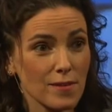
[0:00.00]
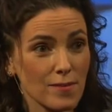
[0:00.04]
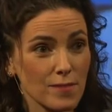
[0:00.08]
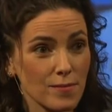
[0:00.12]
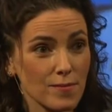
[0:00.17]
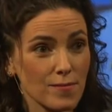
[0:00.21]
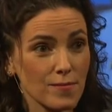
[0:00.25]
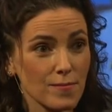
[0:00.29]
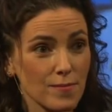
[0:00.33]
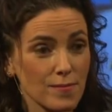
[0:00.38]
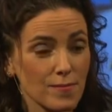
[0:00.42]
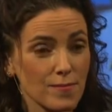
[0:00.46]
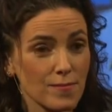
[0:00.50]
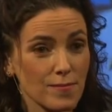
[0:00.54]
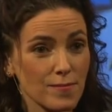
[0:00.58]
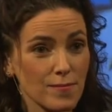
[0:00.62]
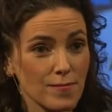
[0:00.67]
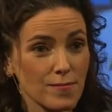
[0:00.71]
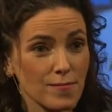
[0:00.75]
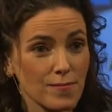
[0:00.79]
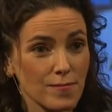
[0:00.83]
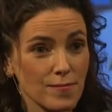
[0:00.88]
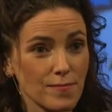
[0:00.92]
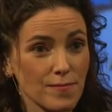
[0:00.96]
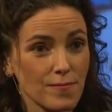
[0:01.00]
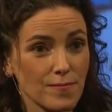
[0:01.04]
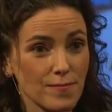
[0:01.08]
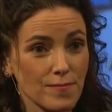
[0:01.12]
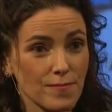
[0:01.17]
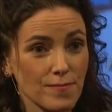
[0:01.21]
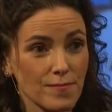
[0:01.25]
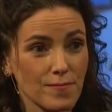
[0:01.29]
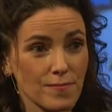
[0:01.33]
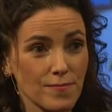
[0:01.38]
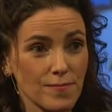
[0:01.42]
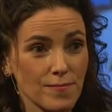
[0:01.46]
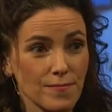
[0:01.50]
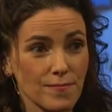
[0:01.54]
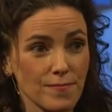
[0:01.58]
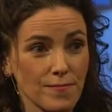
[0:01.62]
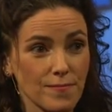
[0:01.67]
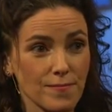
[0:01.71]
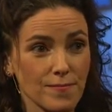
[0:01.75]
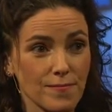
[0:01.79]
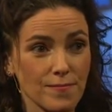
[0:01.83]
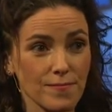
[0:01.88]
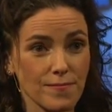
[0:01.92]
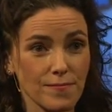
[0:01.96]

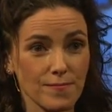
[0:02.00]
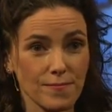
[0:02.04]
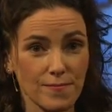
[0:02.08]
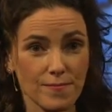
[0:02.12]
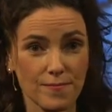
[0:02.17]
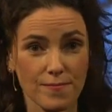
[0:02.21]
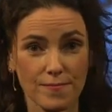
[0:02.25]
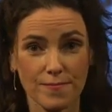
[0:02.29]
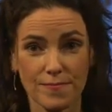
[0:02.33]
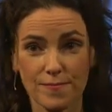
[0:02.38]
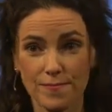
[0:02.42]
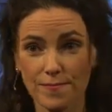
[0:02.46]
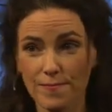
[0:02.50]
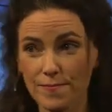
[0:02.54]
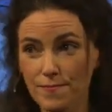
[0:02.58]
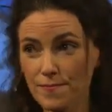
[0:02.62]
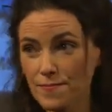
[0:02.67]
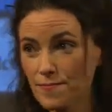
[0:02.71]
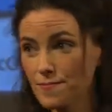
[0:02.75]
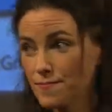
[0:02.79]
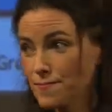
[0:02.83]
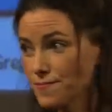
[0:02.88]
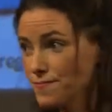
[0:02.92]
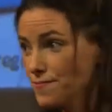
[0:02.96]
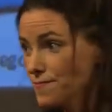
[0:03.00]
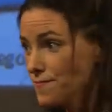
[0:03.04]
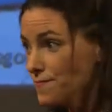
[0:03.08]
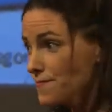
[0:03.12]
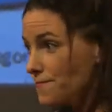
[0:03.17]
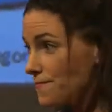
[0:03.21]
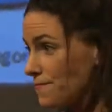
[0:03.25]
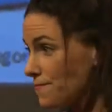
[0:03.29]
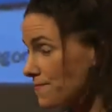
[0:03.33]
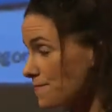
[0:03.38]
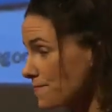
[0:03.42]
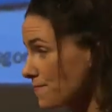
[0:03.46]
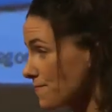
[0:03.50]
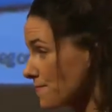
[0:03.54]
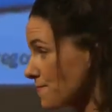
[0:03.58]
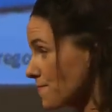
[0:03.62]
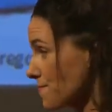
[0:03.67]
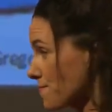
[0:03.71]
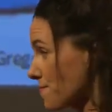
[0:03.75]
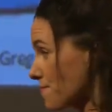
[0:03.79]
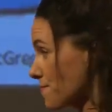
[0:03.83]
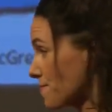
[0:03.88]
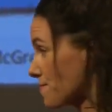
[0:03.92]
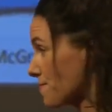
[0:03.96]

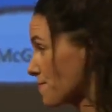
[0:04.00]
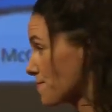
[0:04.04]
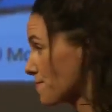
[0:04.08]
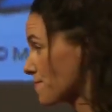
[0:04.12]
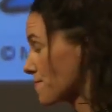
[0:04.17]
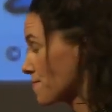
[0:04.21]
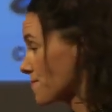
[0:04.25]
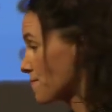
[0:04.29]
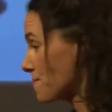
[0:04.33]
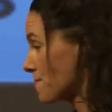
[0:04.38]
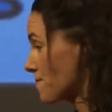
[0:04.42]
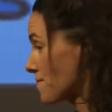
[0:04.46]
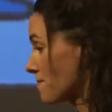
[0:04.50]
Nobody speaks.